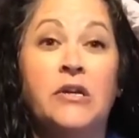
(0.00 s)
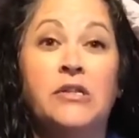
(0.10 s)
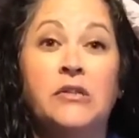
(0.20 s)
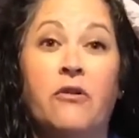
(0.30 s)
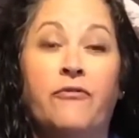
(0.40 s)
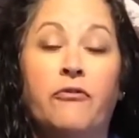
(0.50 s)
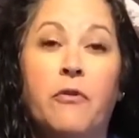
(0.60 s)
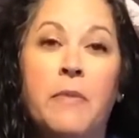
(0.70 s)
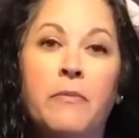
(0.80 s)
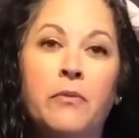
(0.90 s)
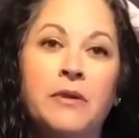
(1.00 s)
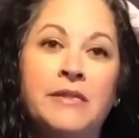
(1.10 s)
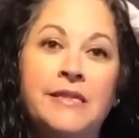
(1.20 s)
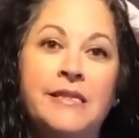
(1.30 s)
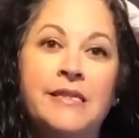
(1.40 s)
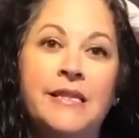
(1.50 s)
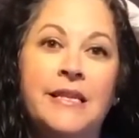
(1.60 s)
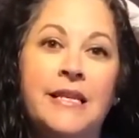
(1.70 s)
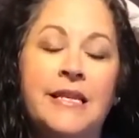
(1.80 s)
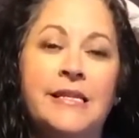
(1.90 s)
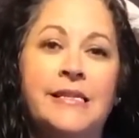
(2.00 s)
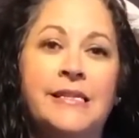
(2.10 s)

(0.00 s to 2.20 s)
So if you remember what density